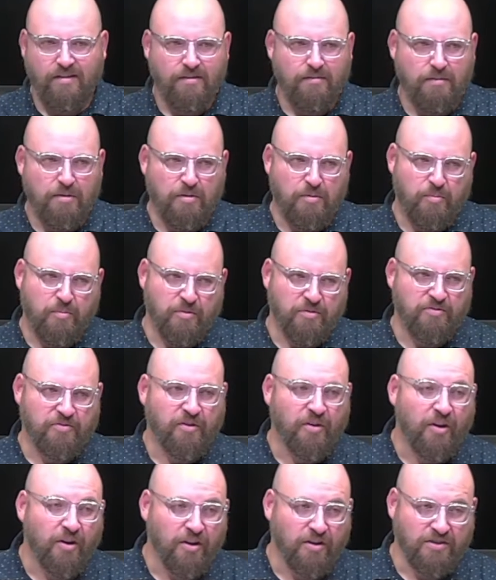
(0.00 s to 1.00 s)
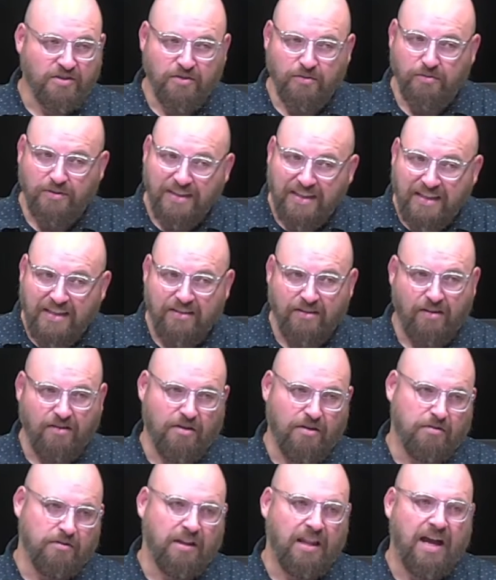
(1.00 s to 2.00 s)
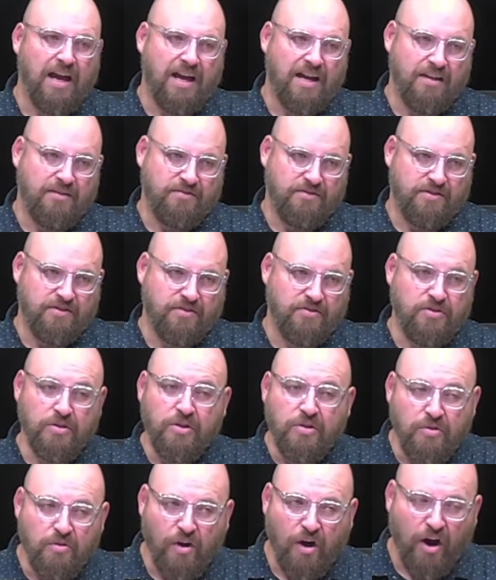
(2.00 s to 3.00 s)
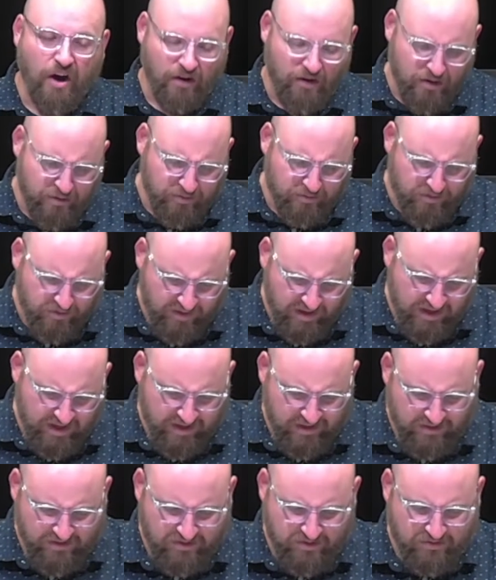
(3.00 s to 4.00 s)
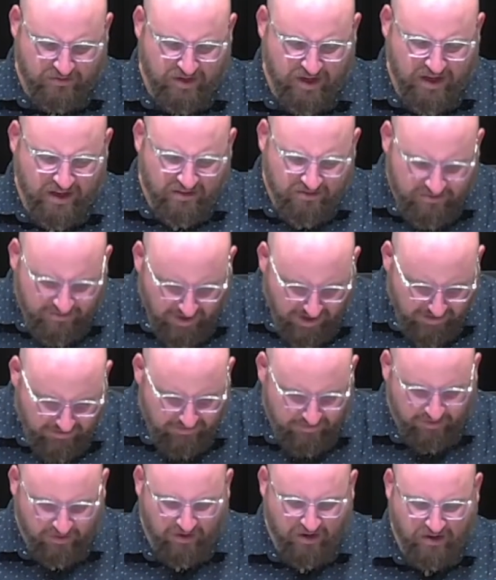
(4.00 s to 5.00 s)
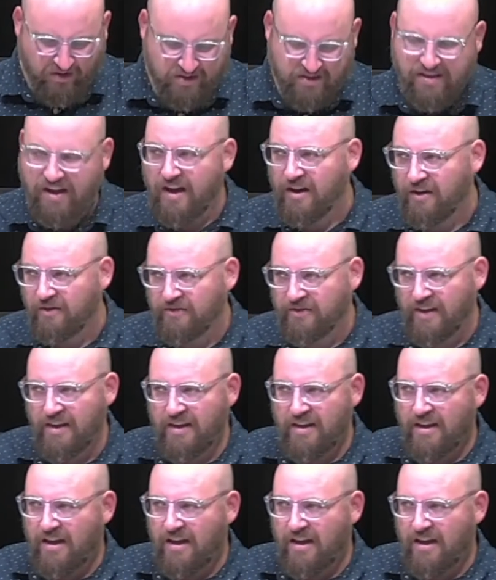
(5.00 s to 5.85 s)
We would prefer to lead our own lives, to do our own thing, to fend for ourselves.